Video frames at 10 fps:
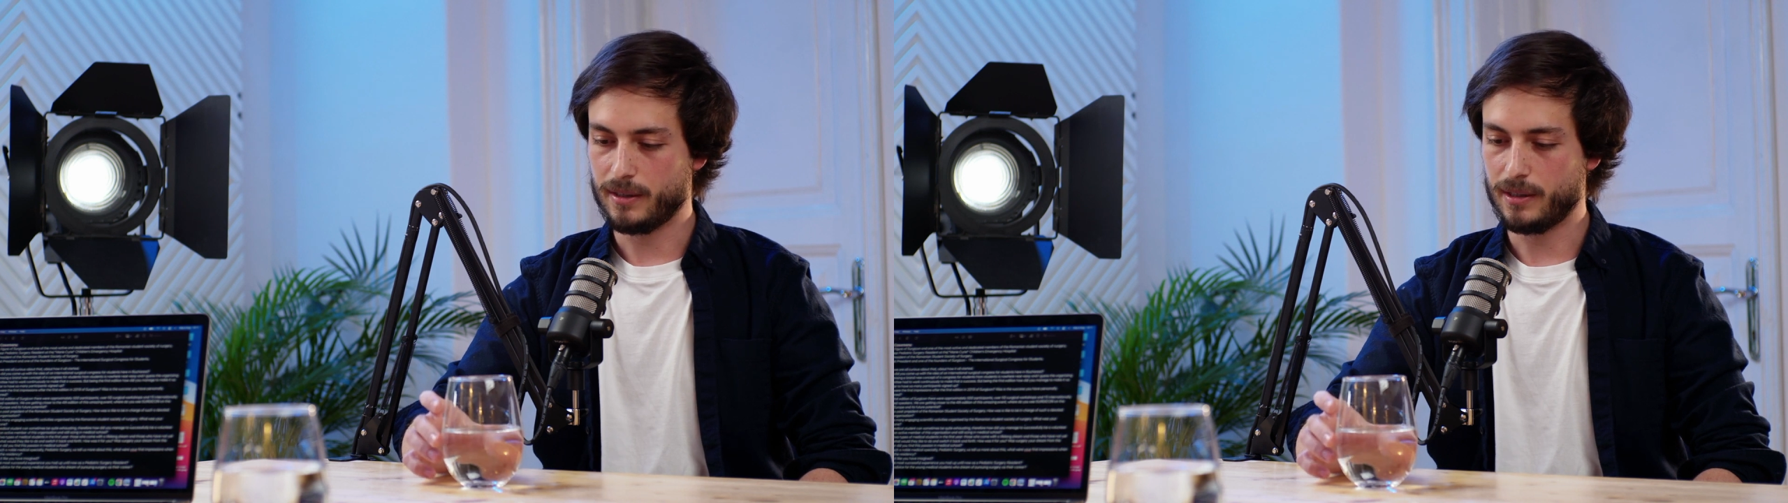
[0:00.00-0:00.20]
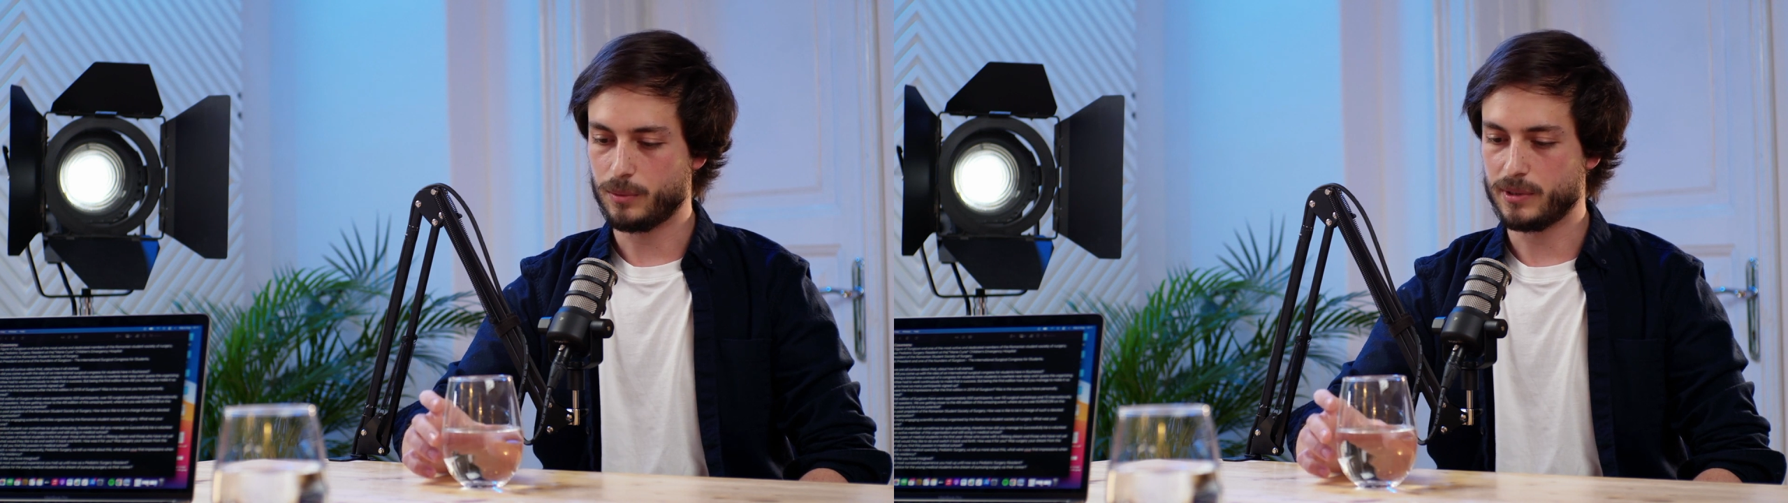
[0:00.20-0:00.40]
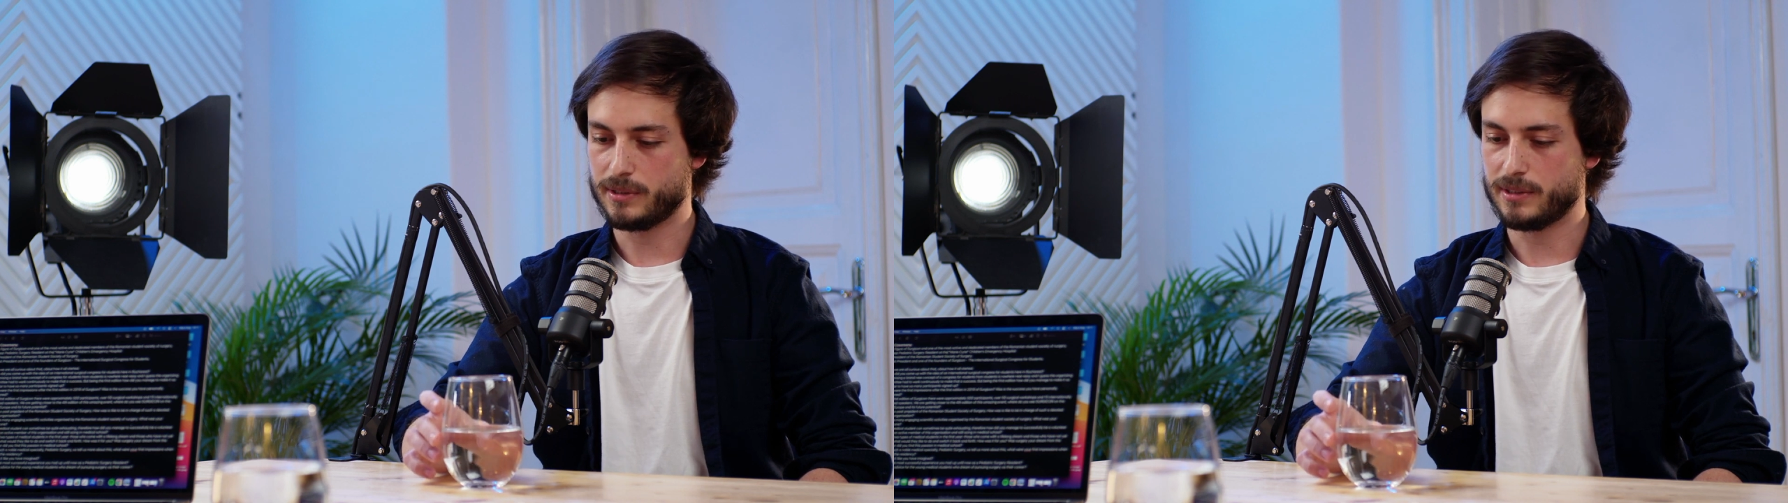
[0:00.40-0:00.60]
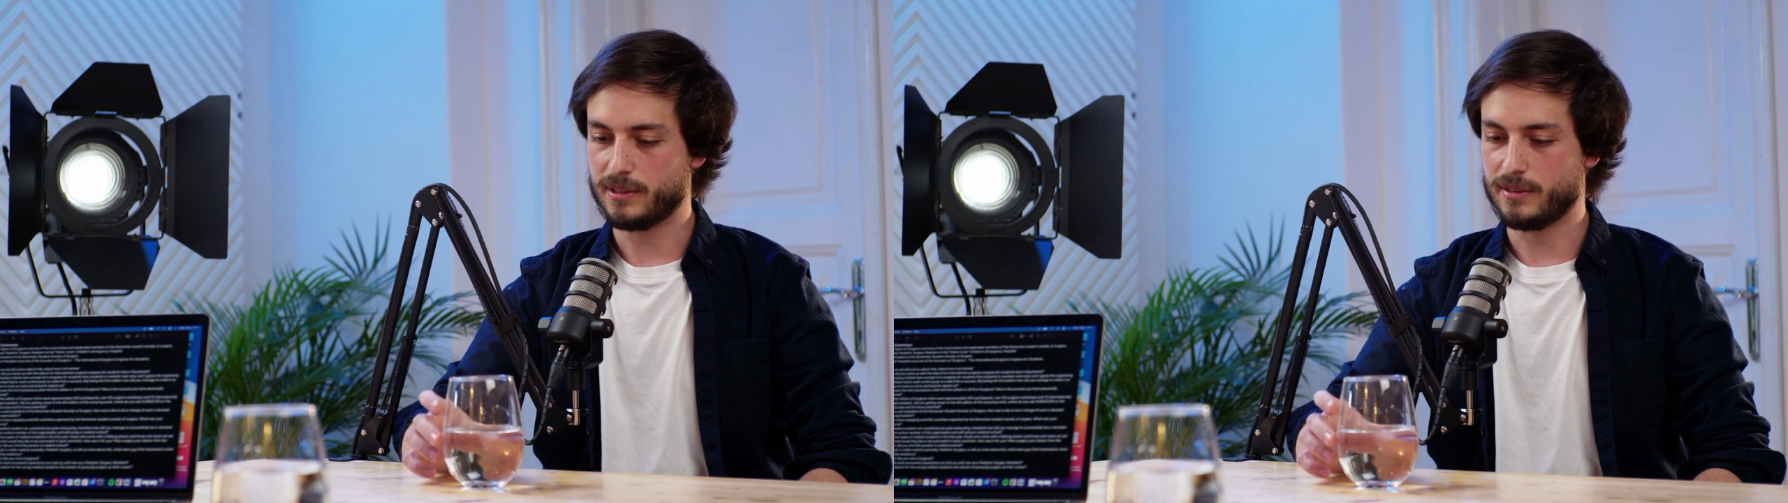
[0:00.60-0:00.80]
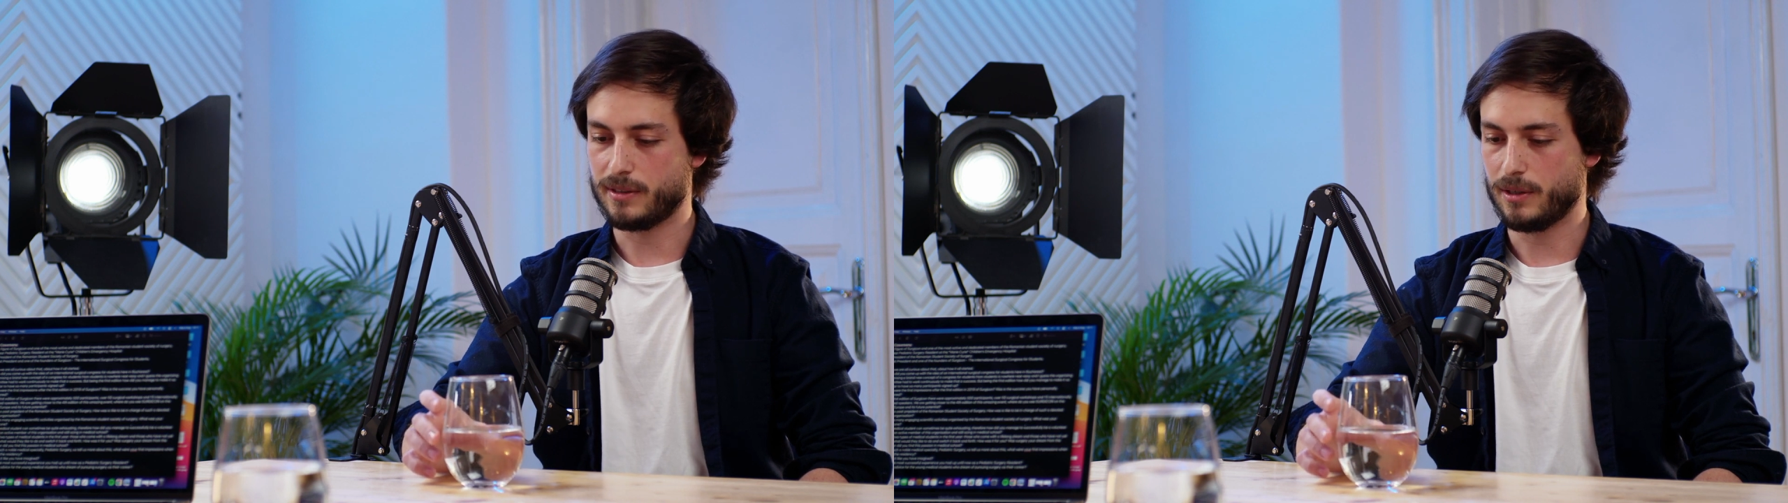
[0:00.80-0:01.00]
It was
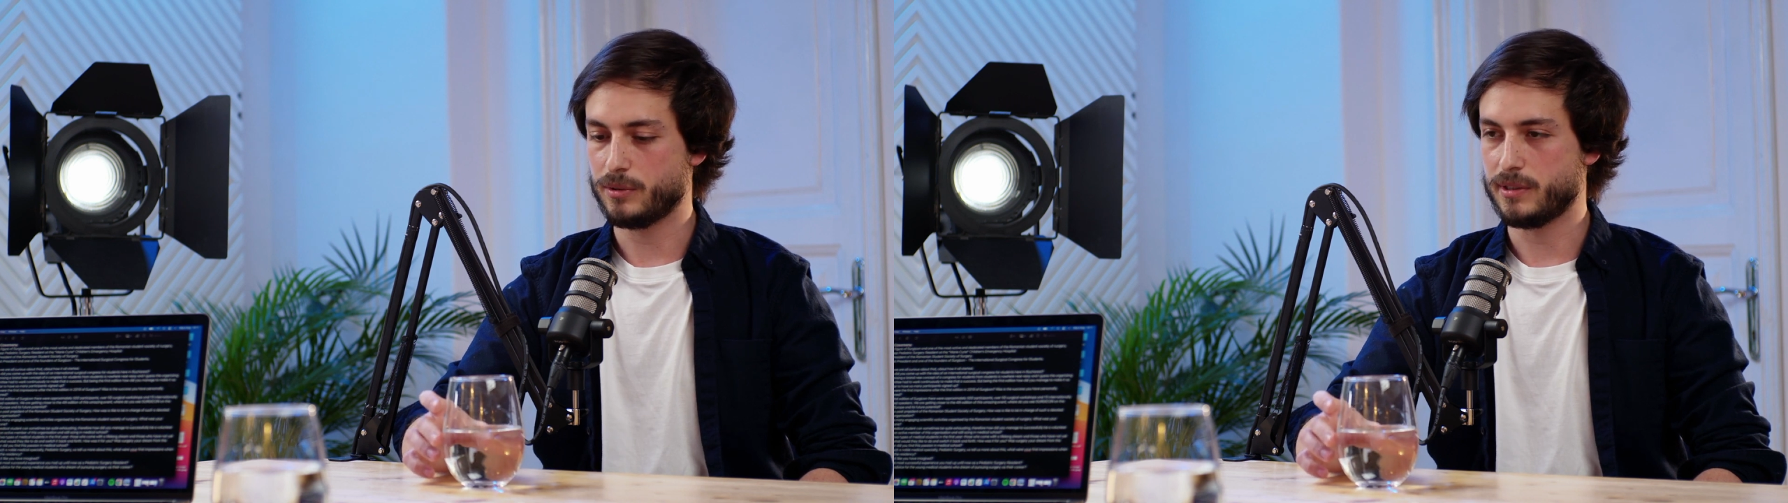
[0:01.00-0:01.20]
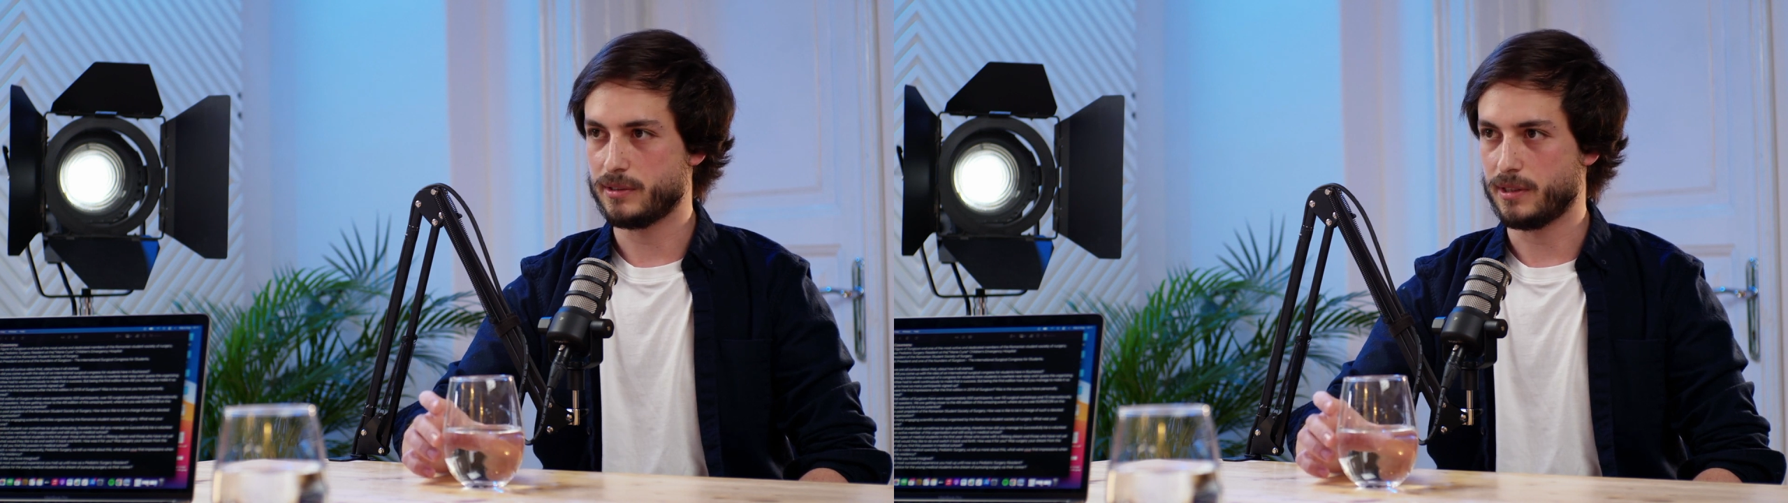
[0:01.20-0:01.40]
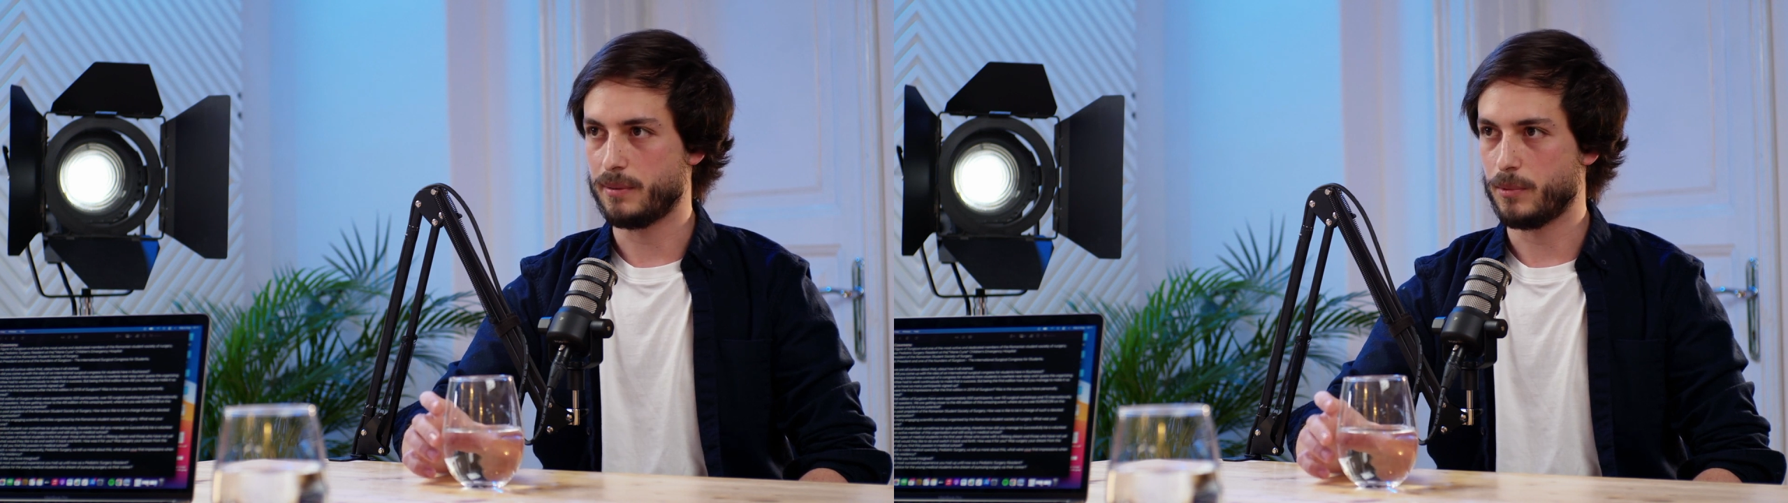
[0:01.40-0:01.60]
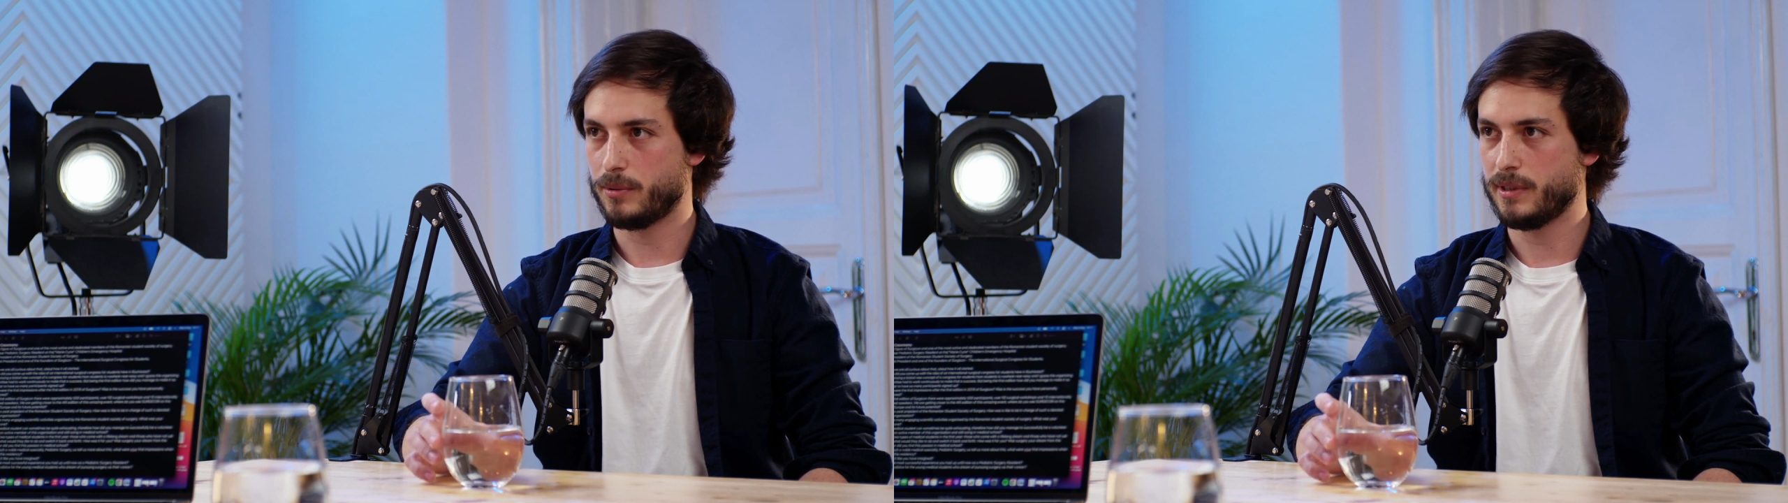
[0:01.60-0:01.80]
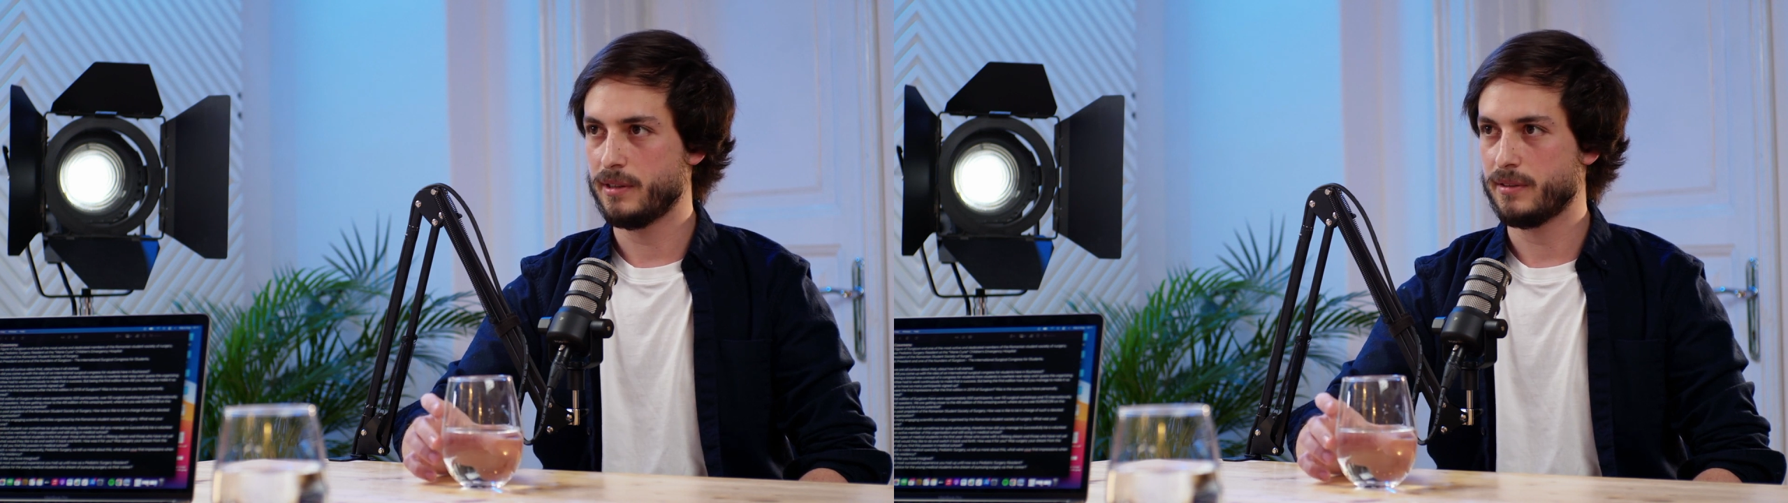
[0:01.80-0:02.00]
the closing
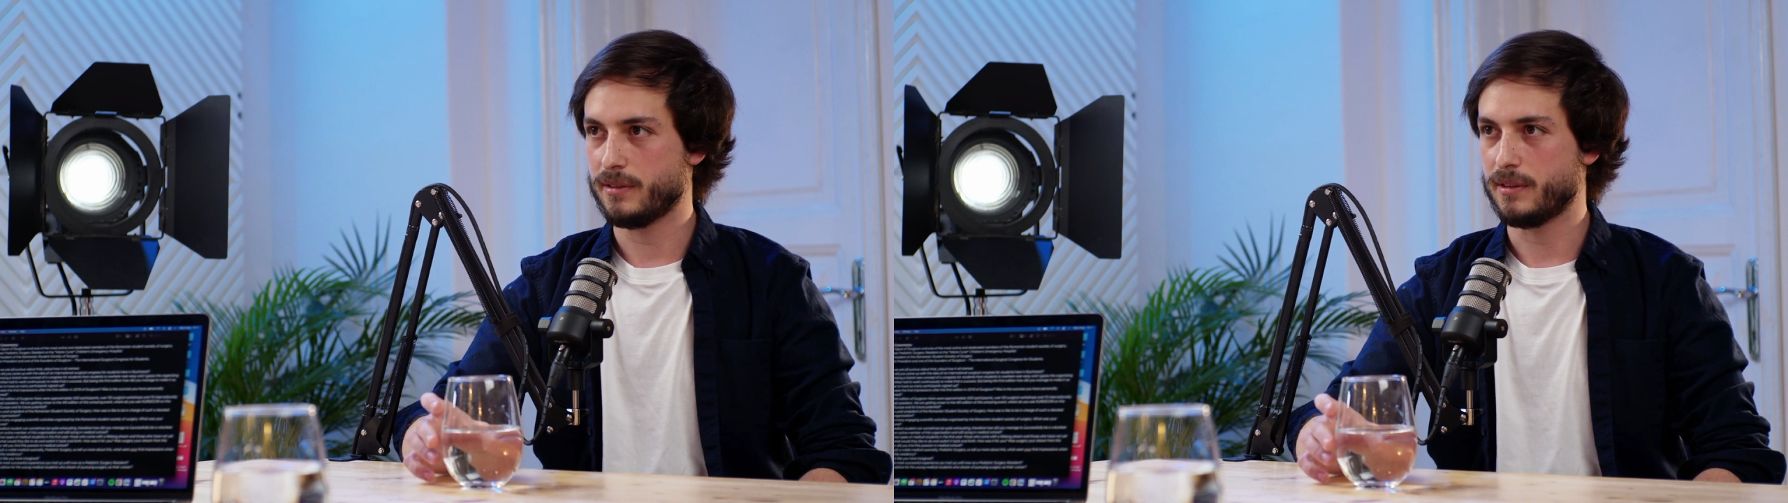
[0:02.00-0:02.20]
ceremony.